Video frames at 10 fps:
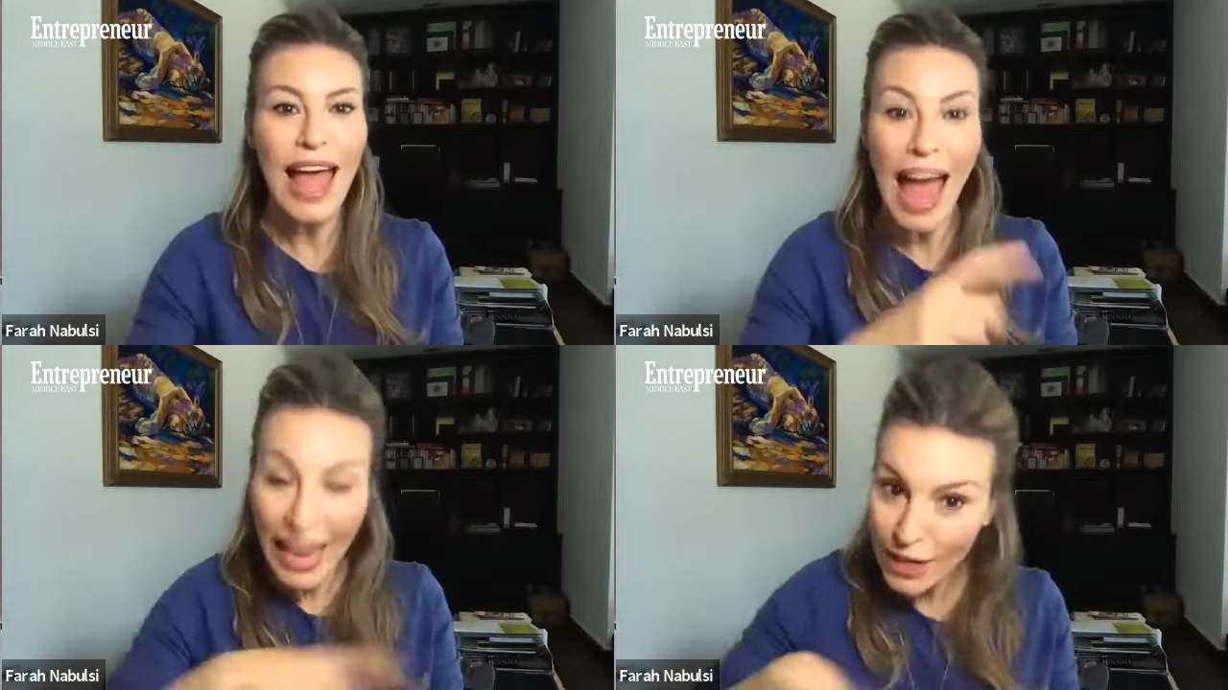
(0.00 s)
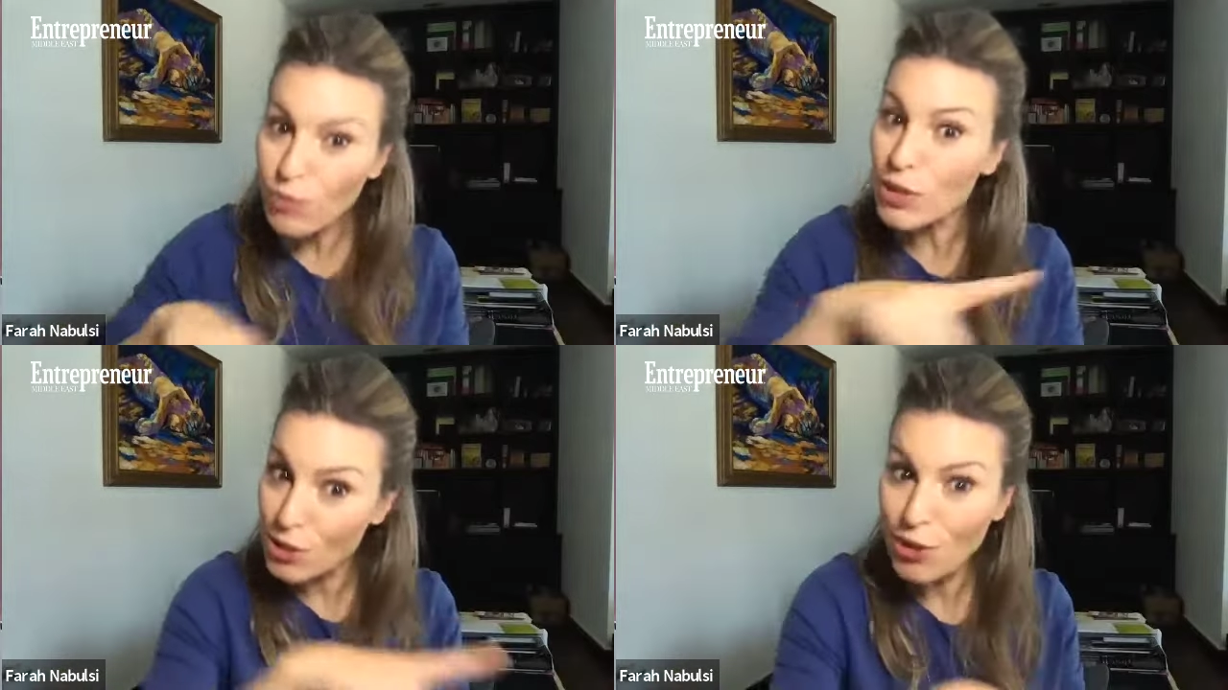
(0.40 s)
And it
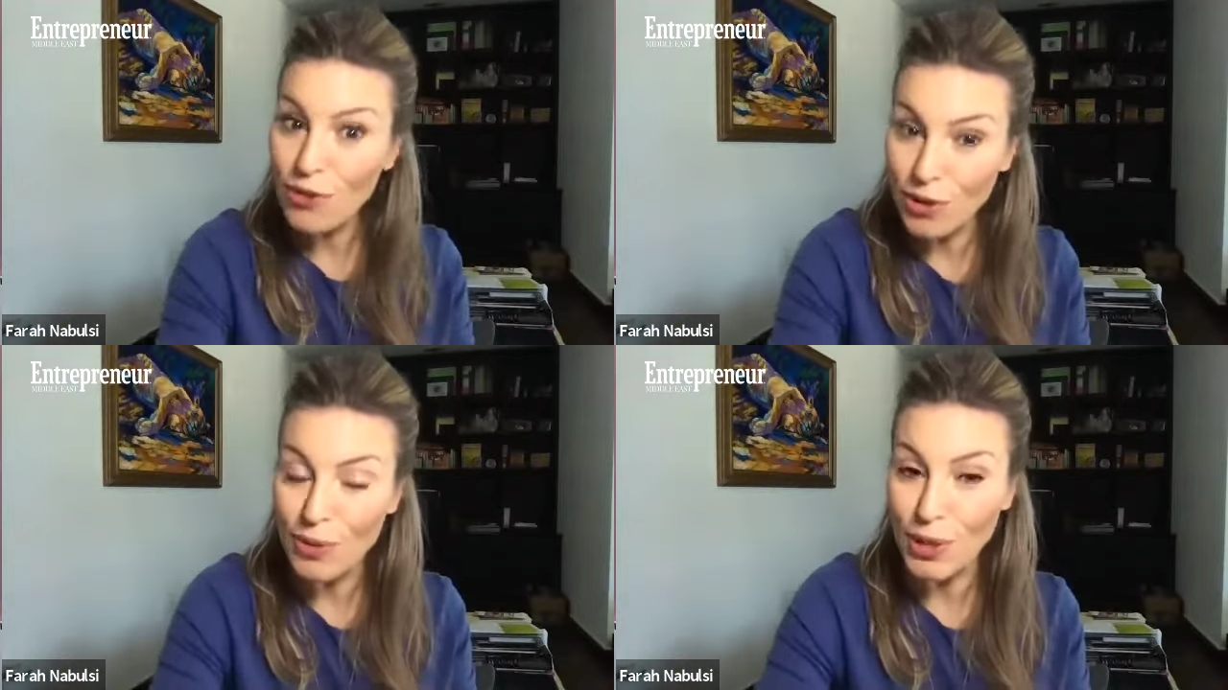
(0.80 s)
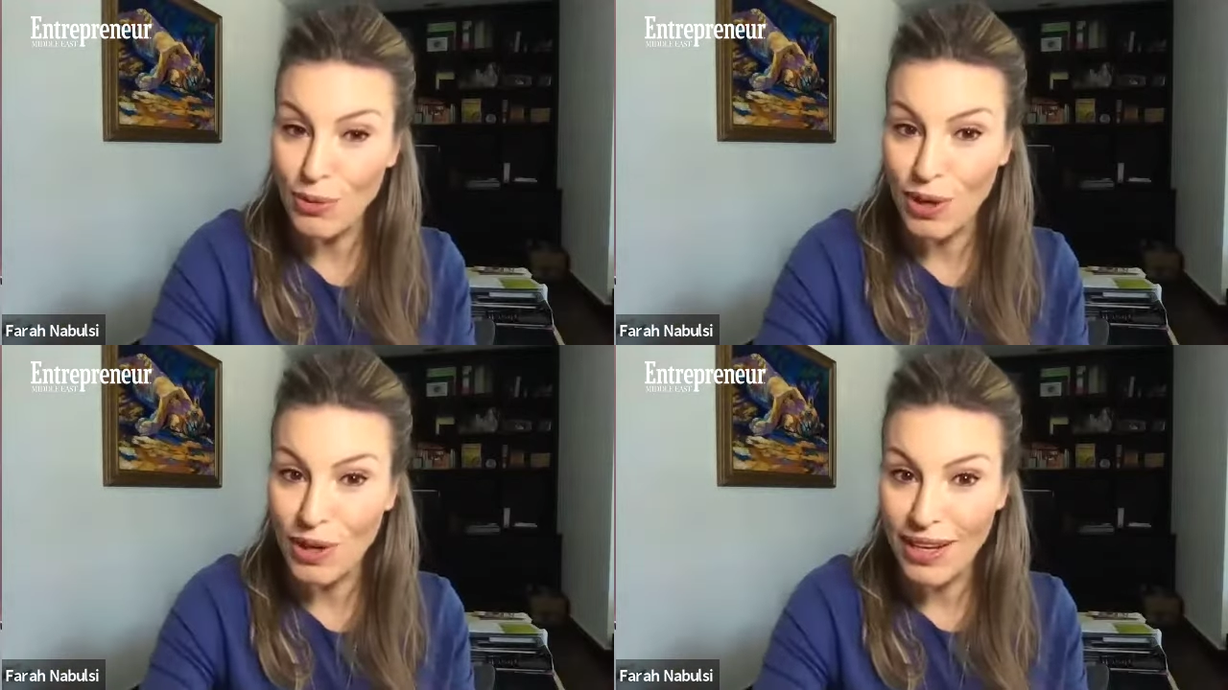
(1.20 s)
will serve you in your
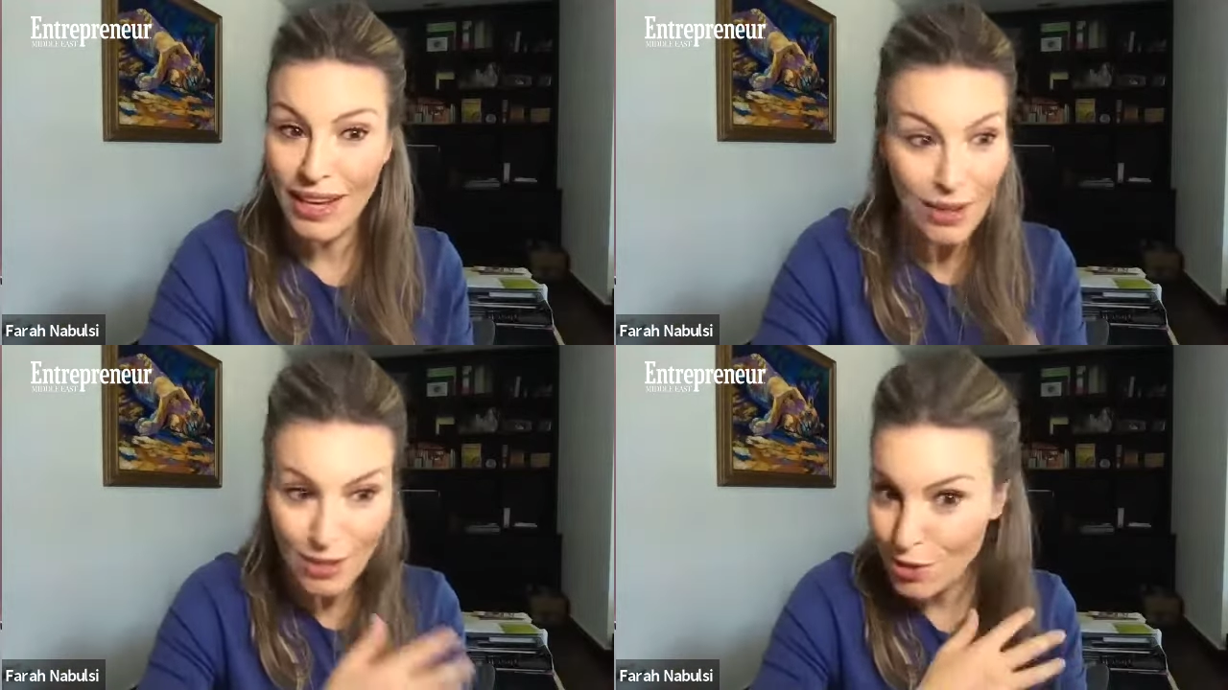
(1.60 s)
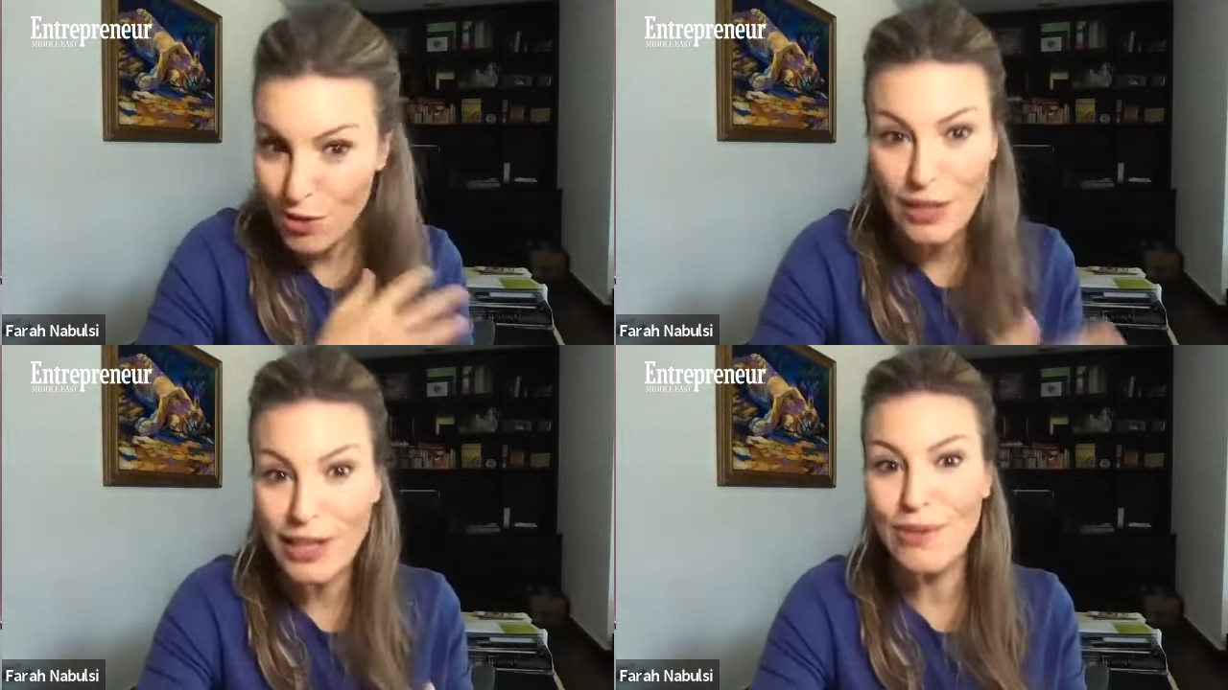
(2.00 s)
work. It
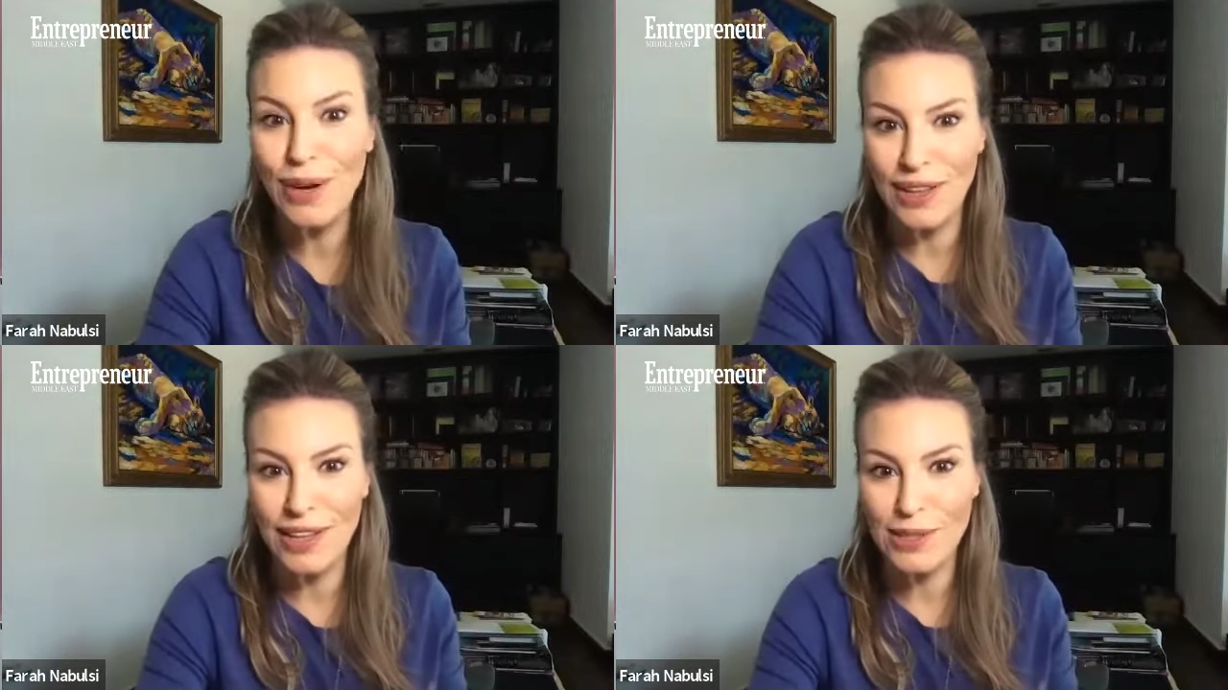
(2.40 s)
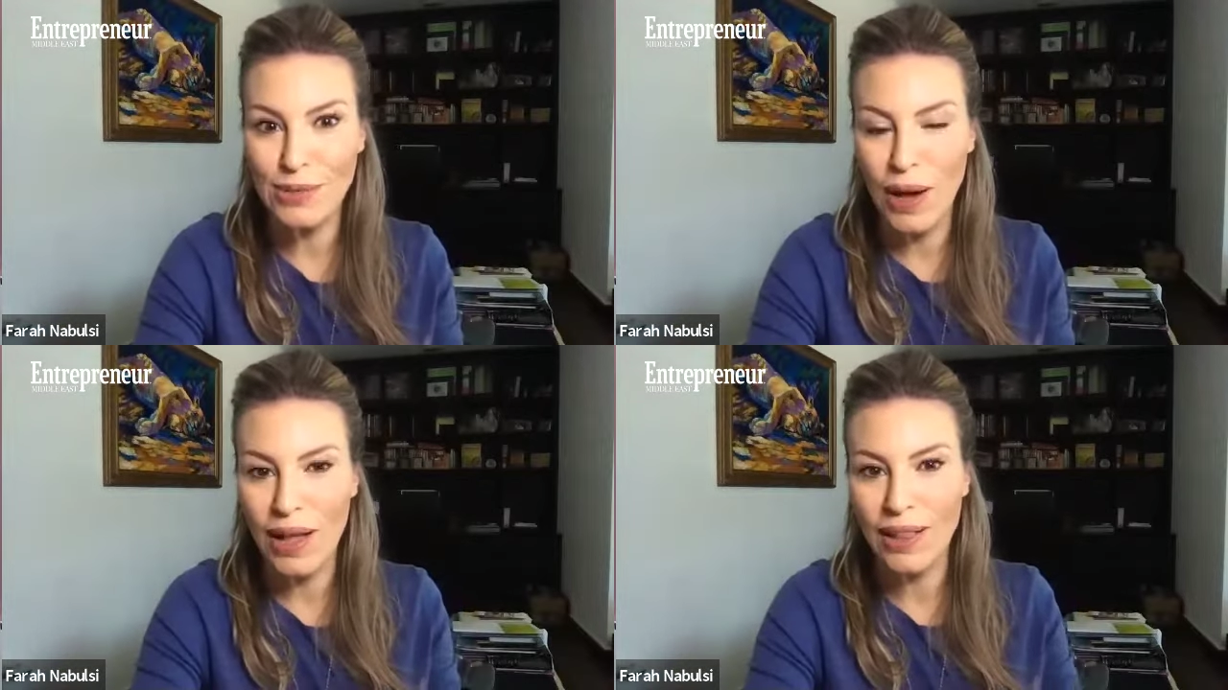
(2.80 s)
certainly will as
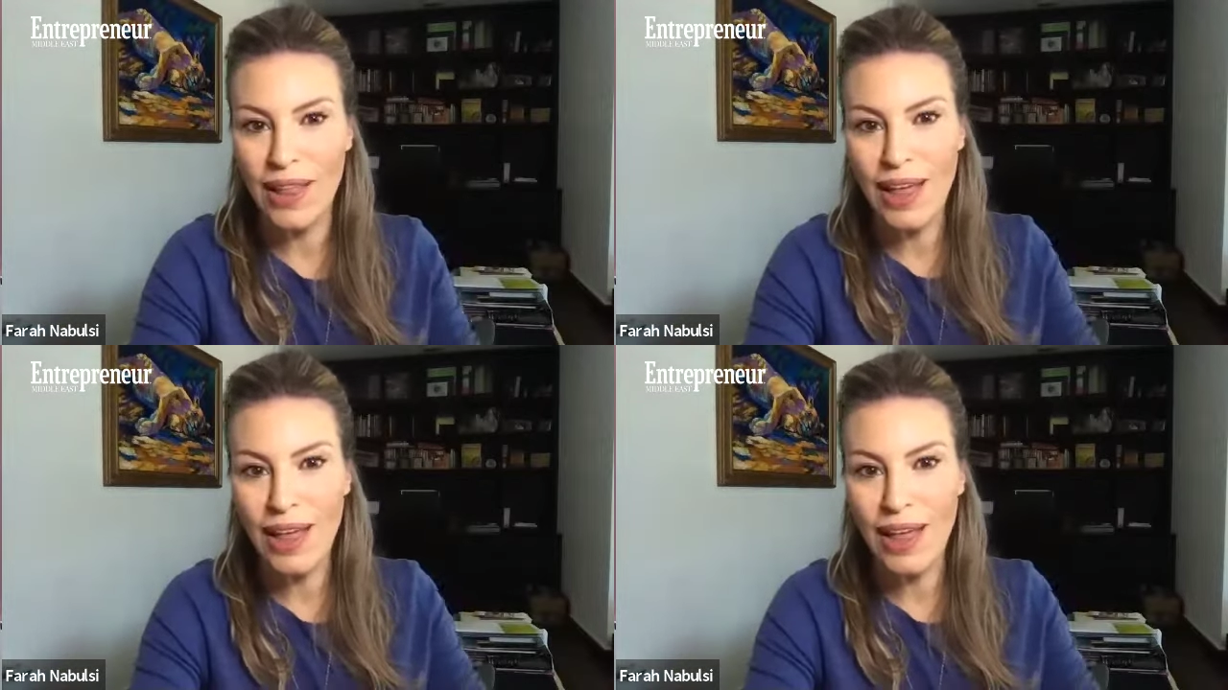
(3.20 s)
well.